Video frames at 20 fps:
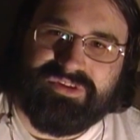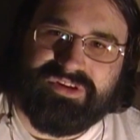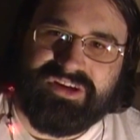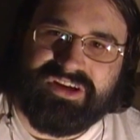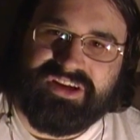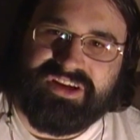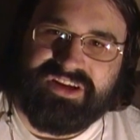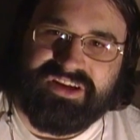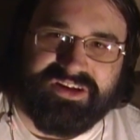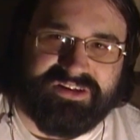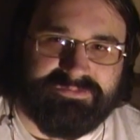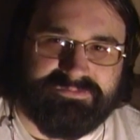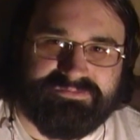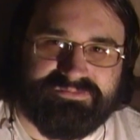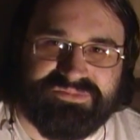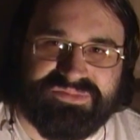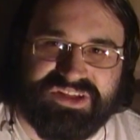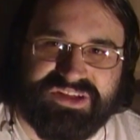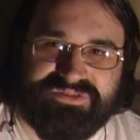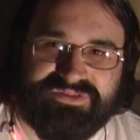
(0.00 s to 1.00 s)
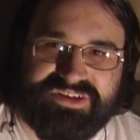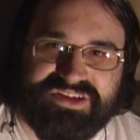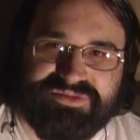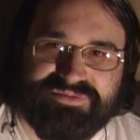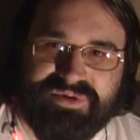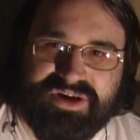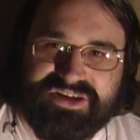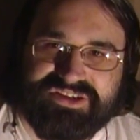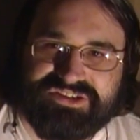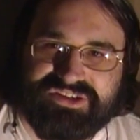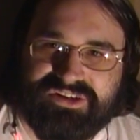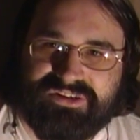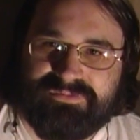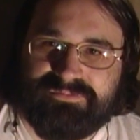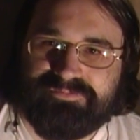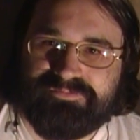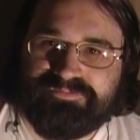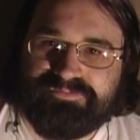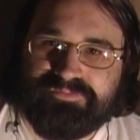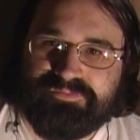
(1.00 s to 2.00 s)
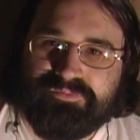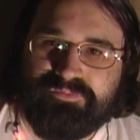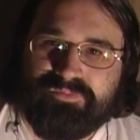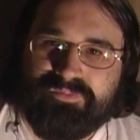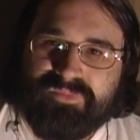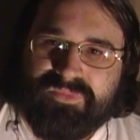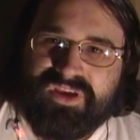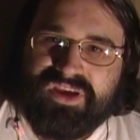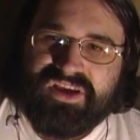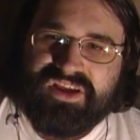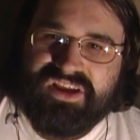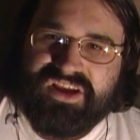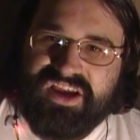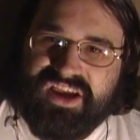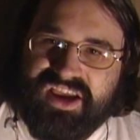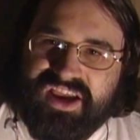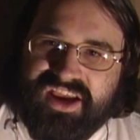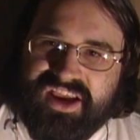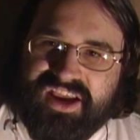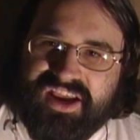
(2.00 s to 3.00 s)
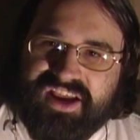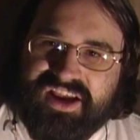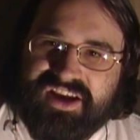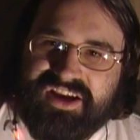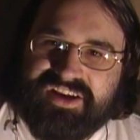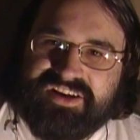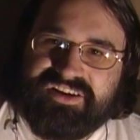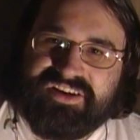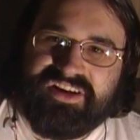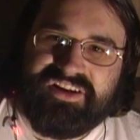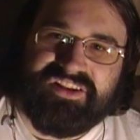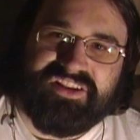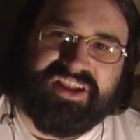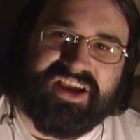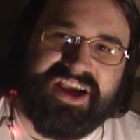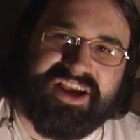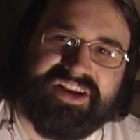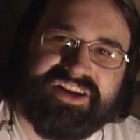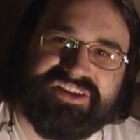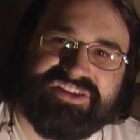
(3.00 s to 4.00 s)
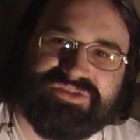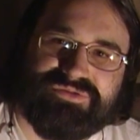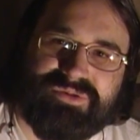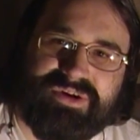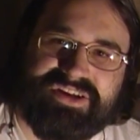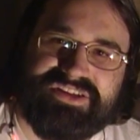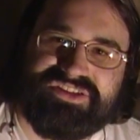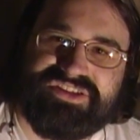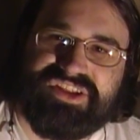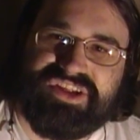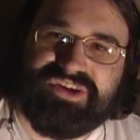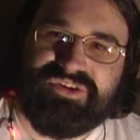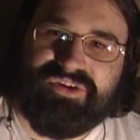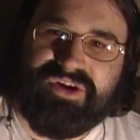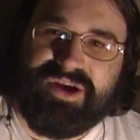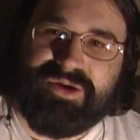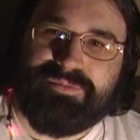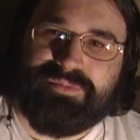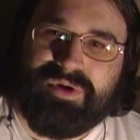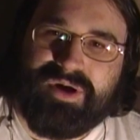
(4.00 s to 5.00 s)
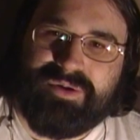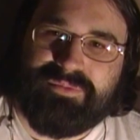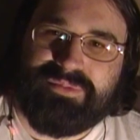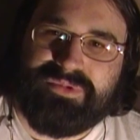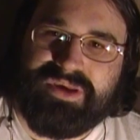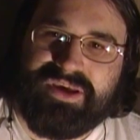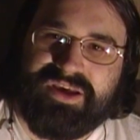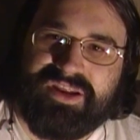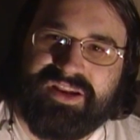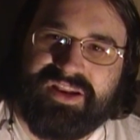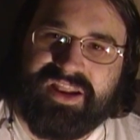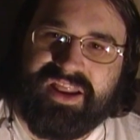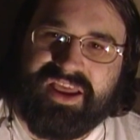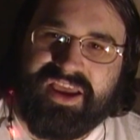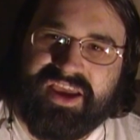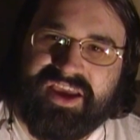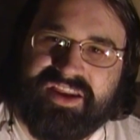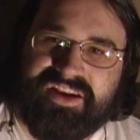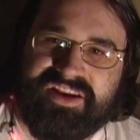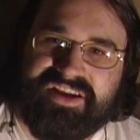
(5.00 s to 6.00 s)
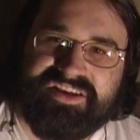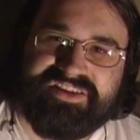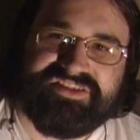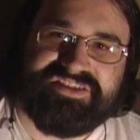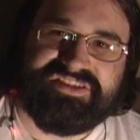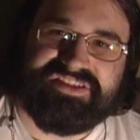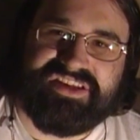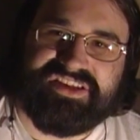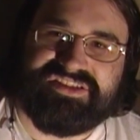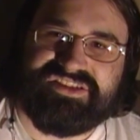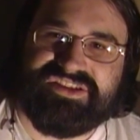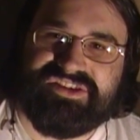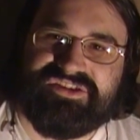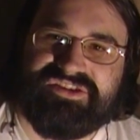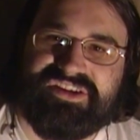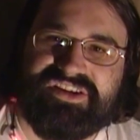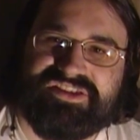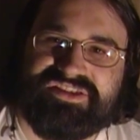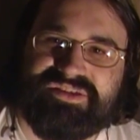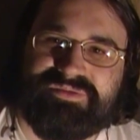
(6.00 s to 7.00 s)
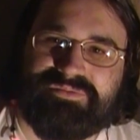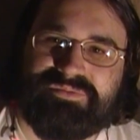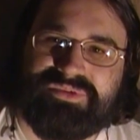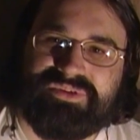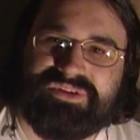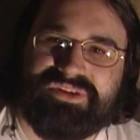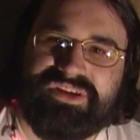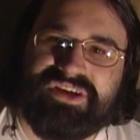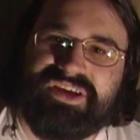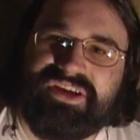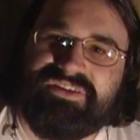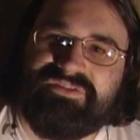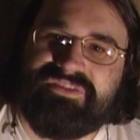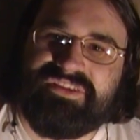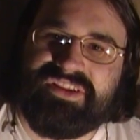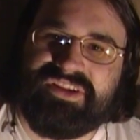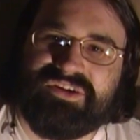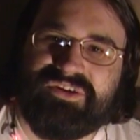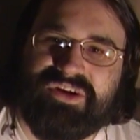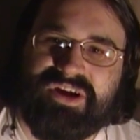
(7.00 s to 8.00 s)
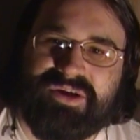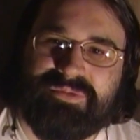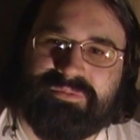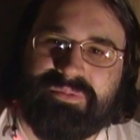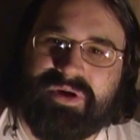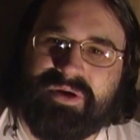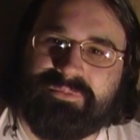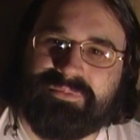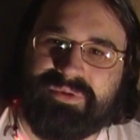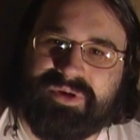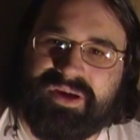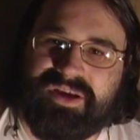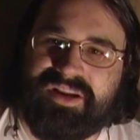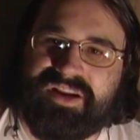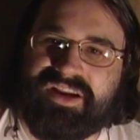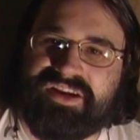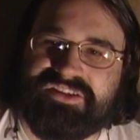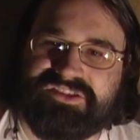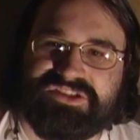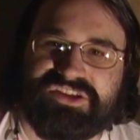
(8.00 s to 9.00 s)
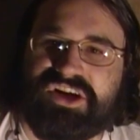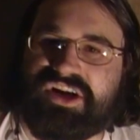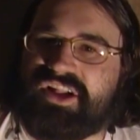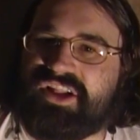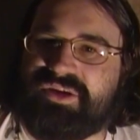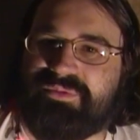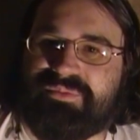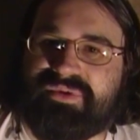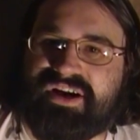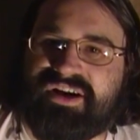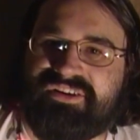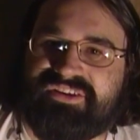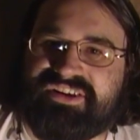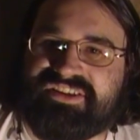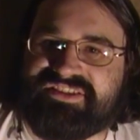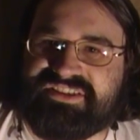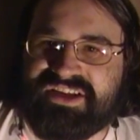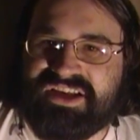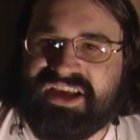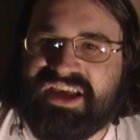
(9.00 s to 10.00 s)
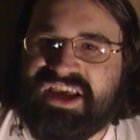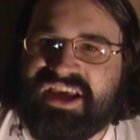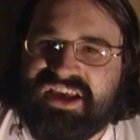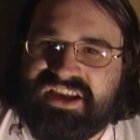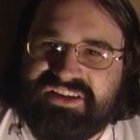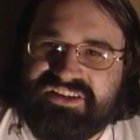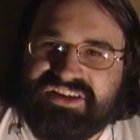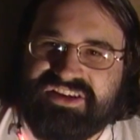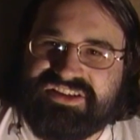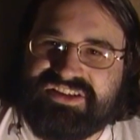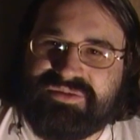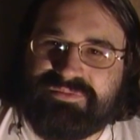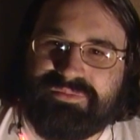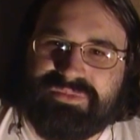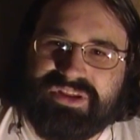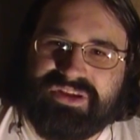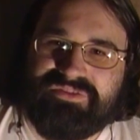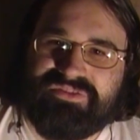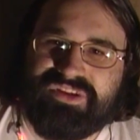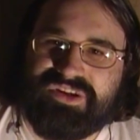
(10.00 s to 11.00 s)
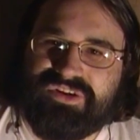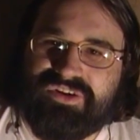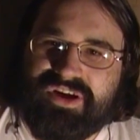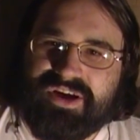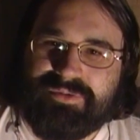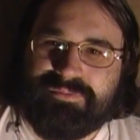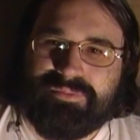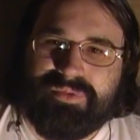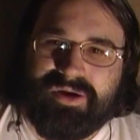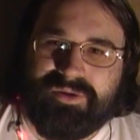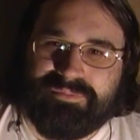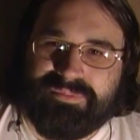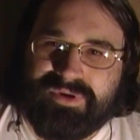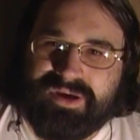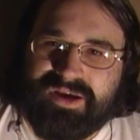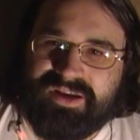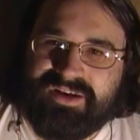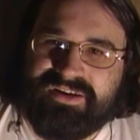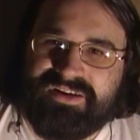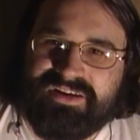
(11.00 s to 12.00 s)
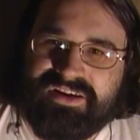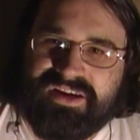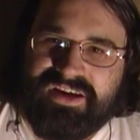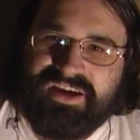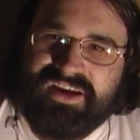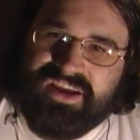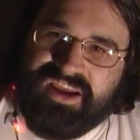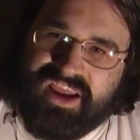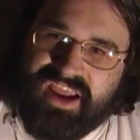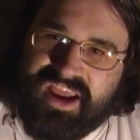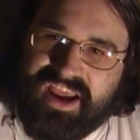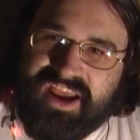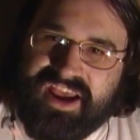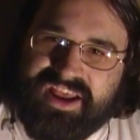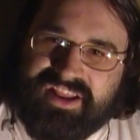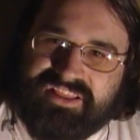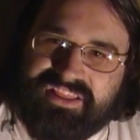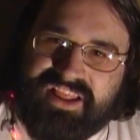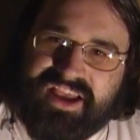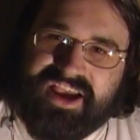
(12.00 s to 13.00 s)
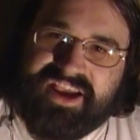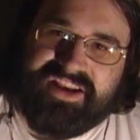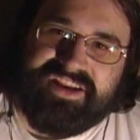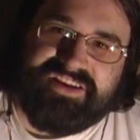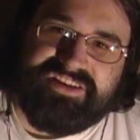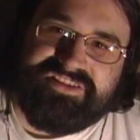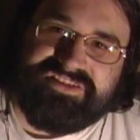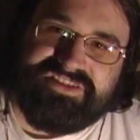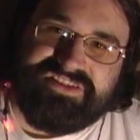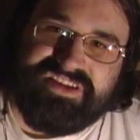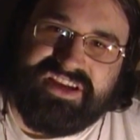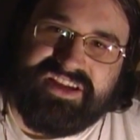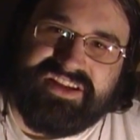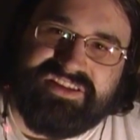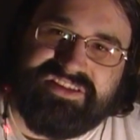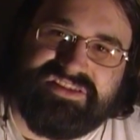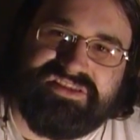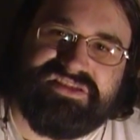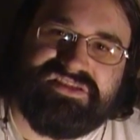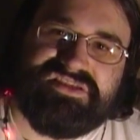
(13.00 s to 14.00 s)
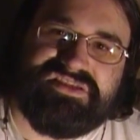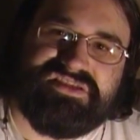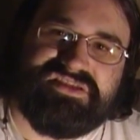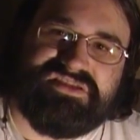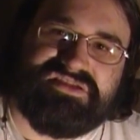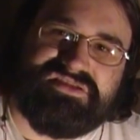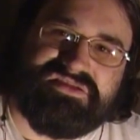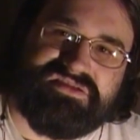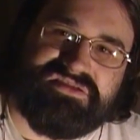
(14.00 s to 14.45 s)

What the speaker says: from the TV special. And Linus writes the Great Pumpkin, and his sister doesn't believe in the Great Pumpkin, and Charlie Brown doesn't believe in the Great Pumpkin. And Linus sends